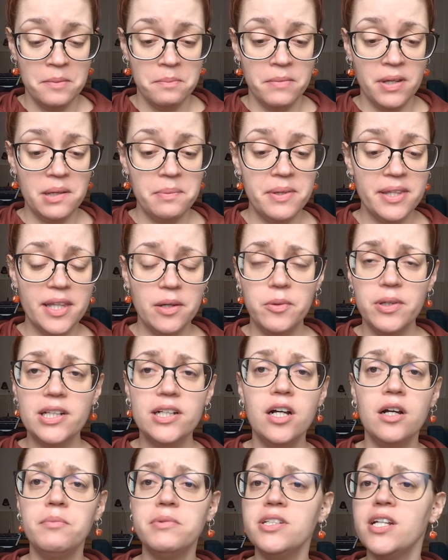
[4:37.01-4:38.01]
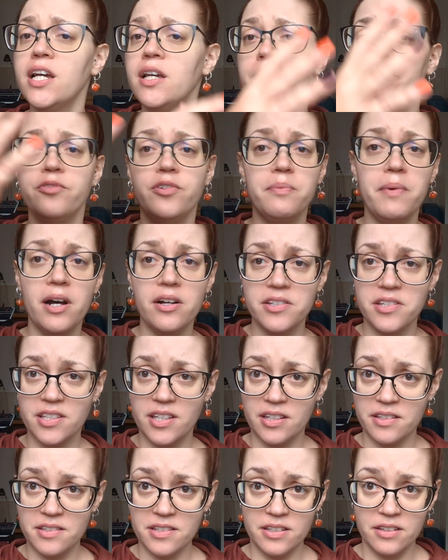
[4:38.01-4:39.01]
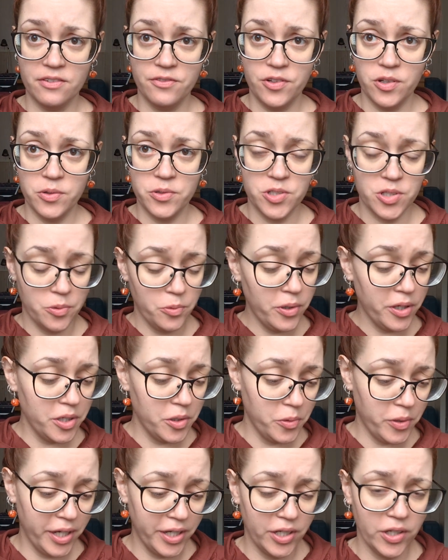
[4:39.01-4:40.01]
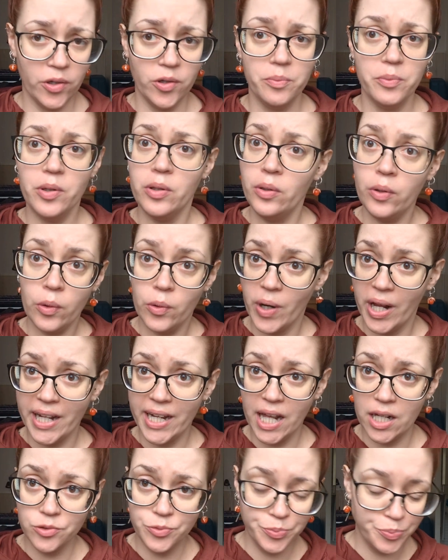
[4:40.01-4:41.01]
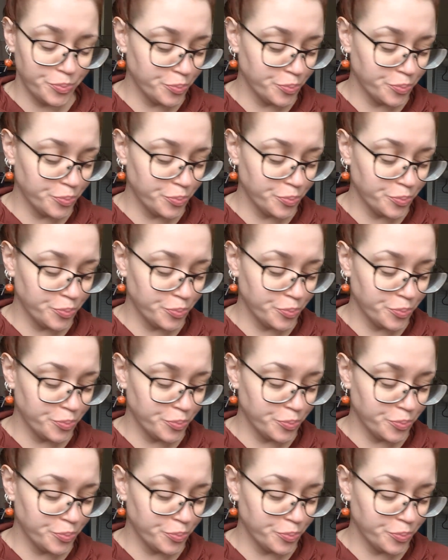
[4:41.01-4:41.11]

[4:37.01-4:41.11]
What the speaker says: Maybe there will come a time for baskets in the future, what do I know, but not right now.